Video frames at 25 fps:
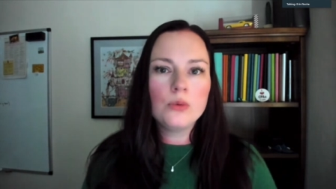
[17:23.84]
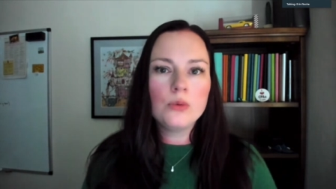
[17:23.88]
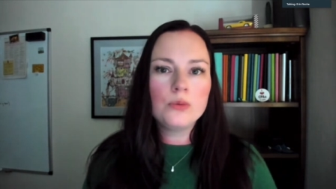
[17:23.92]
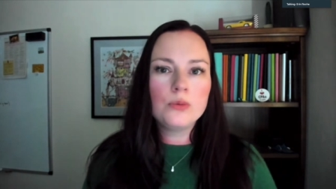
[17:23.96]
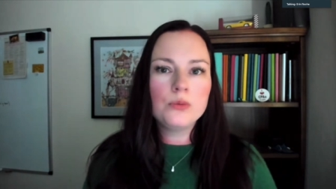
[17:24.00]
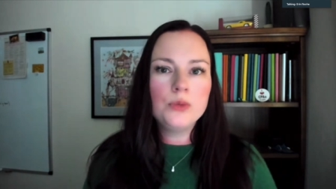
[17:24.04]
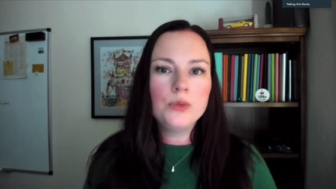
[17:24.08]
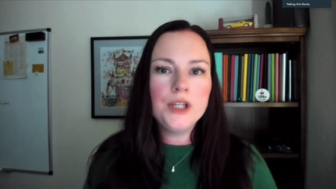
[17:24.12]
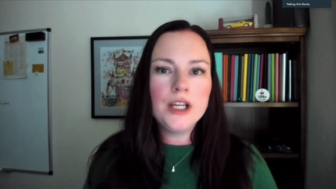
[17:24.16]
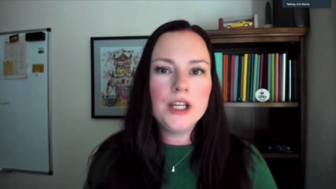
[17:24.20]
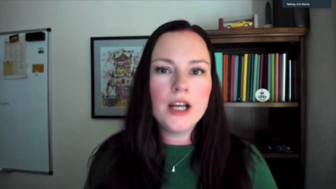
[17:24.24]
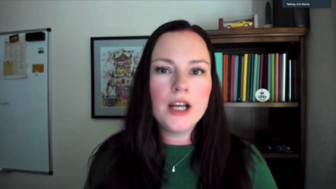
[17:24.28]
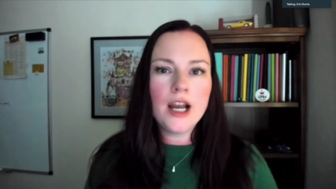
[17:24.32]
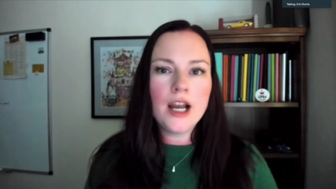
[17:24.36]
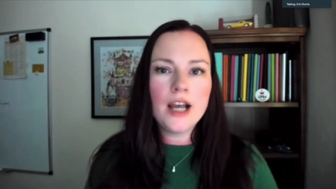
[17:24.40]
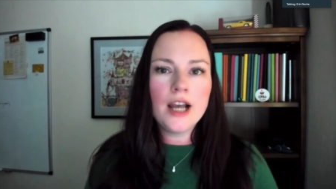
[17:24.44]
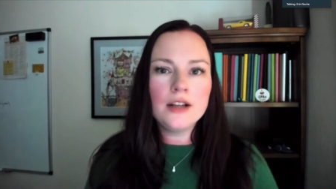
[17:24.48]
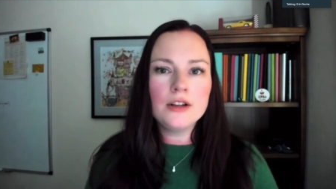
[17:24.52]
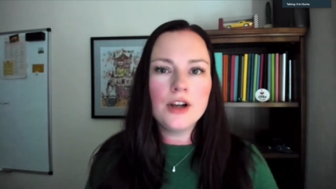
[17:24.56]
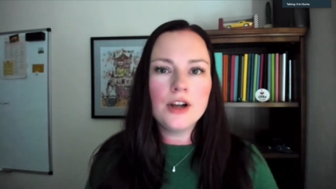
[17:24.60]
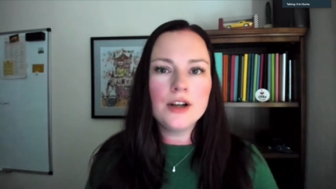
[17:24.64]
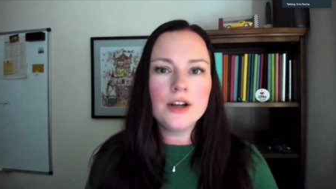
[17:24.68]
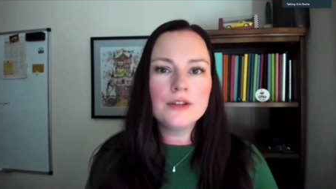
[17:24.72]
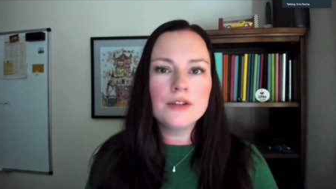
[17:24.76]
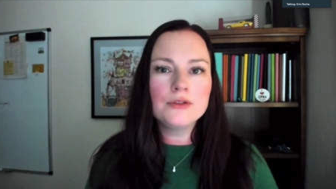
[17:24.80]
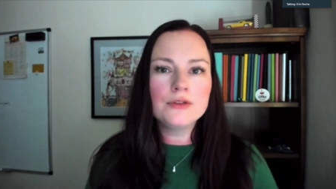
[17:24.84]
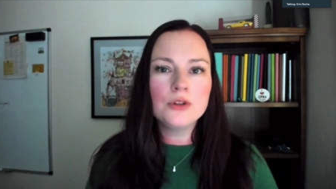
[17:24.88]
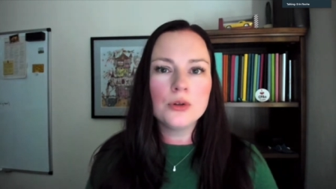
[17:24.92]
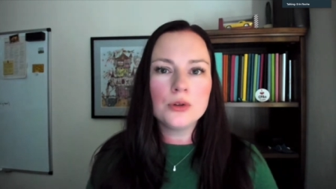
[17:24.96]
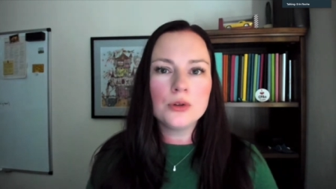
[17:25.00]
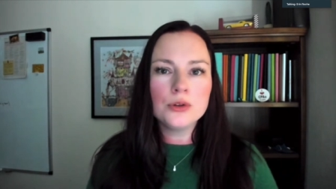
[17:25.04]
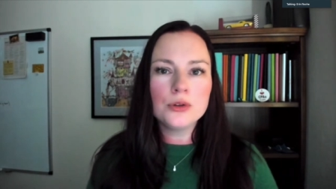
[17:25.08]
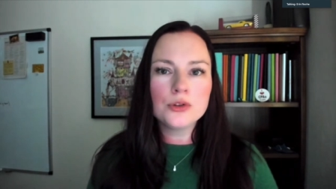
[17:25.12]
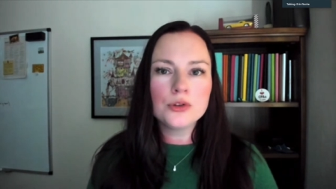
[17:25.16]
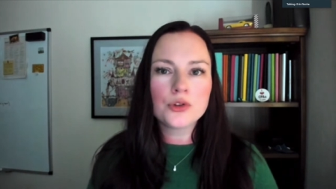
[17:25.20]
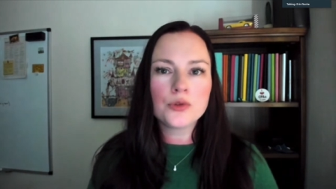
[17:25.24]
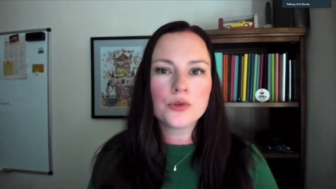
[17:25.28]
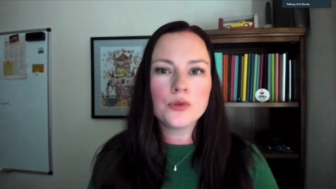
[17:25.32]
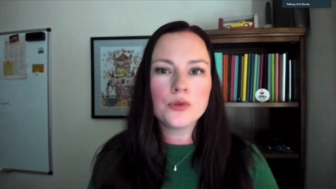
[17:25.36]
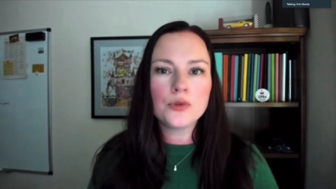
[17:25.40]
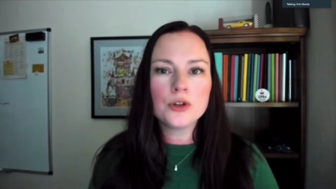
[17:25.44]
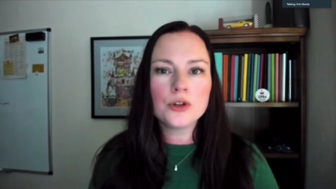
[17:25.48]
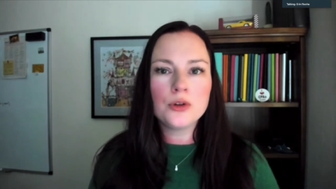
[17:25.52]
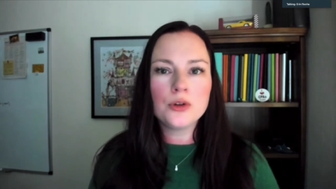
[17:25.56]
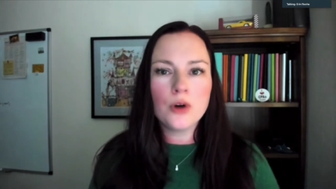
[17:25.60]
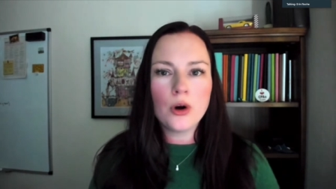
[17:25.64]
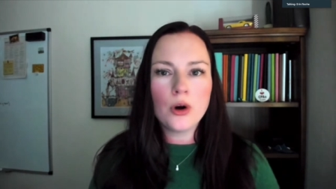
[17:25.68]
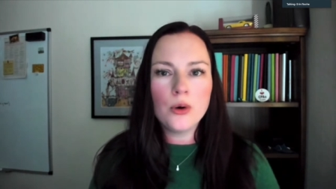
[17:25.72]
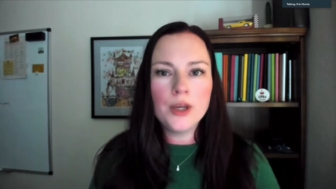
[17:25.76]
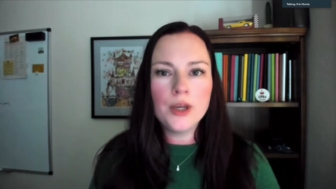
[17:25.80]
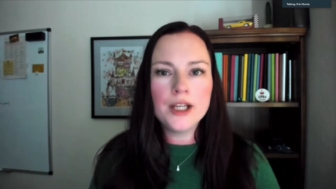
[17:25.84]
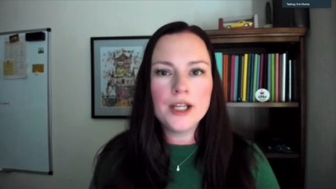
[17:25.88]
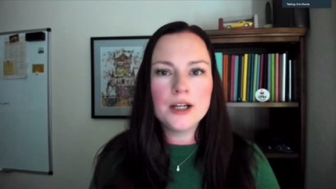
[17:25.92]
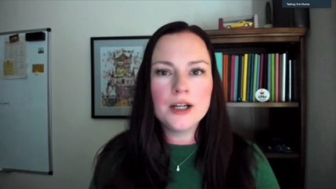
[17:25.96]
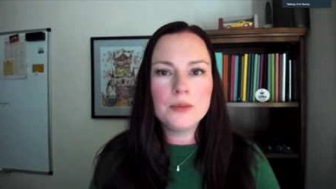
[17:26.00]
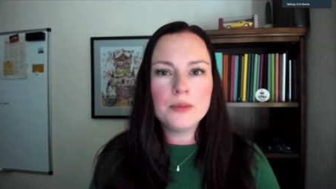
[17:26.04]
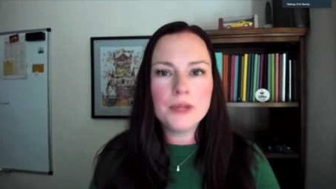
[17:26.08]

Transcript: we had a lot of goals for growing a